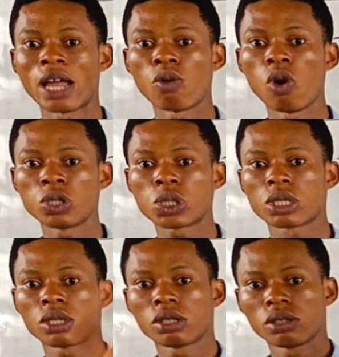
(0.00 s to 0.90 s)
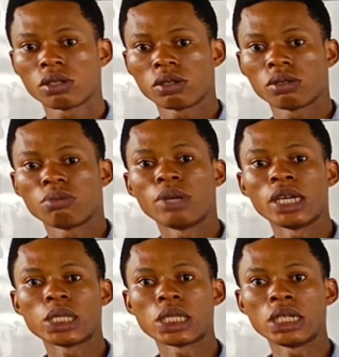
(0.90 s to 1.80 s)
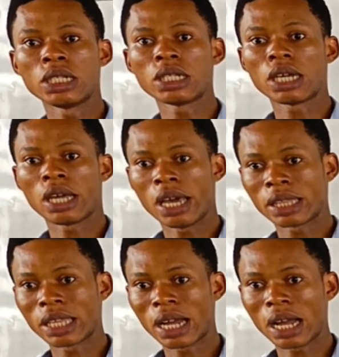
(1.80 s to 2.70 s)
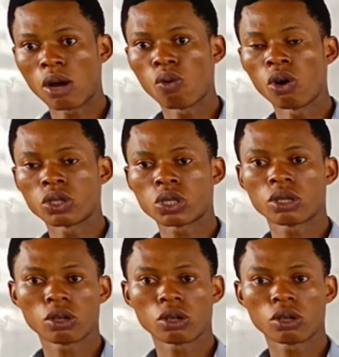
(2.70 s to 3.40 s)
like what? Benzene, ether, and what?